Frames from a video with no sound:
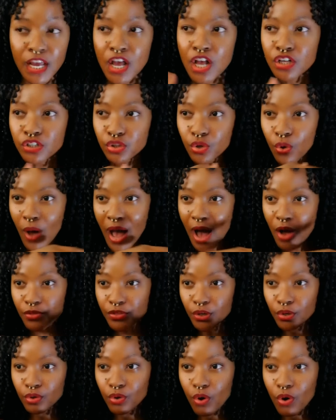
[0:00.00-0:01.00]
So
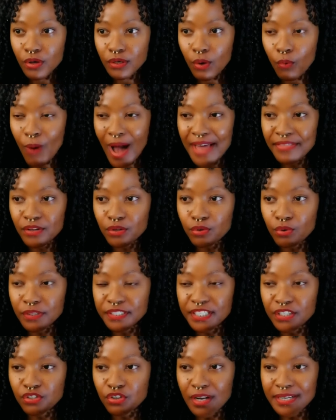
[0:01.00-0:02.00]
why the Lord
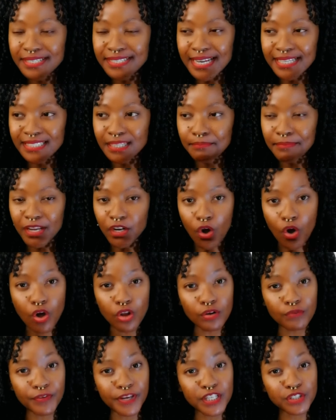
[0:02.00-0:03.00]
did not decimate all
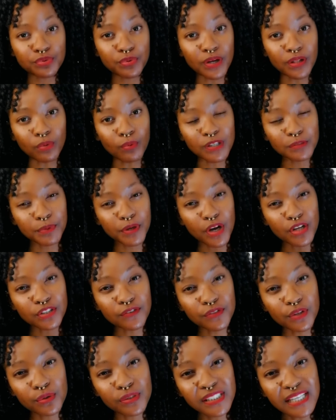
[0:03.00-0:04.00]
of Israel was because
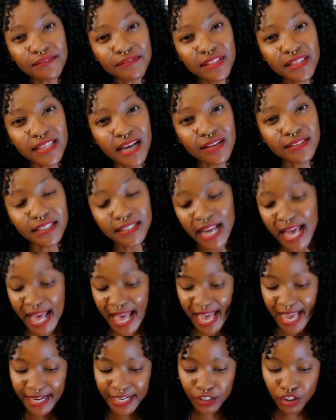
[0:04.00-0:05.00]
of those 7,000.
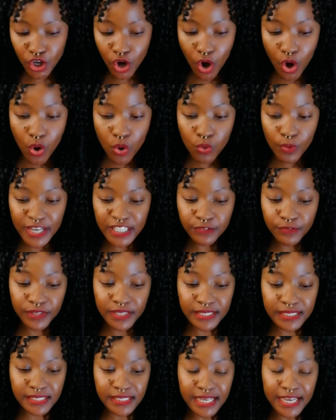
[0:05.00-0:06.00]
It is always for
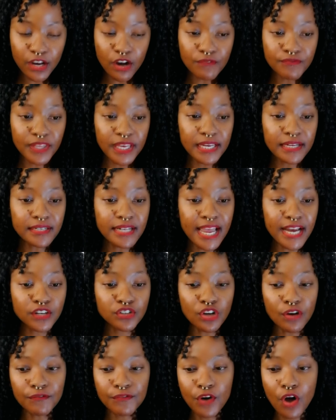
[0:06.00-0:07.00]
the sake of the elect
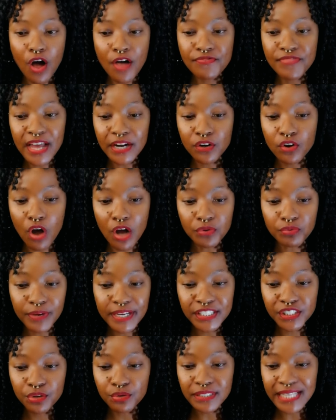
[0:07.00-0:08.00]
of God that God
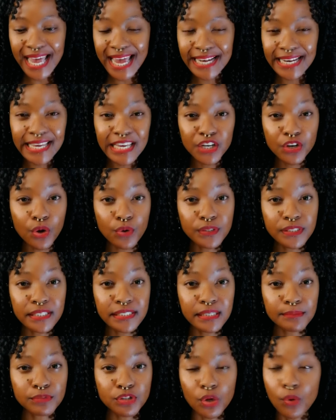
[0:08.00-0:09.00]
rescues any
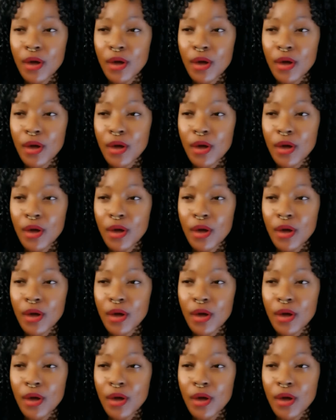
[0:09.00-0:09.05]
ecosystem. So